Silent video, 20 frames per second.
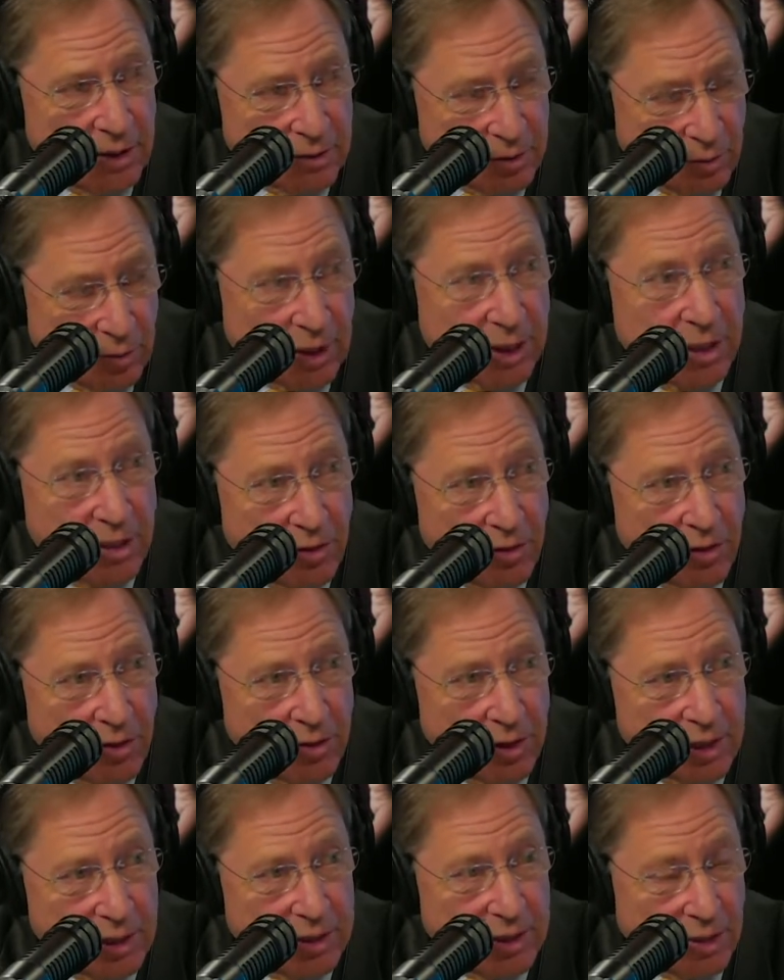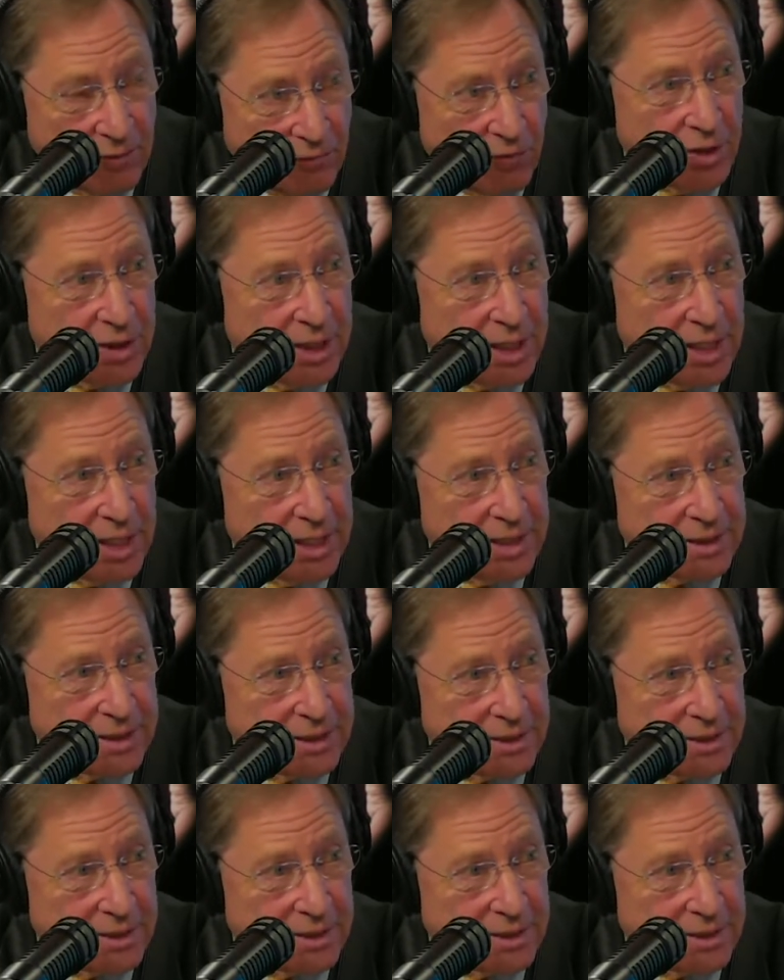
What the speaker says: 20 to 30 different days?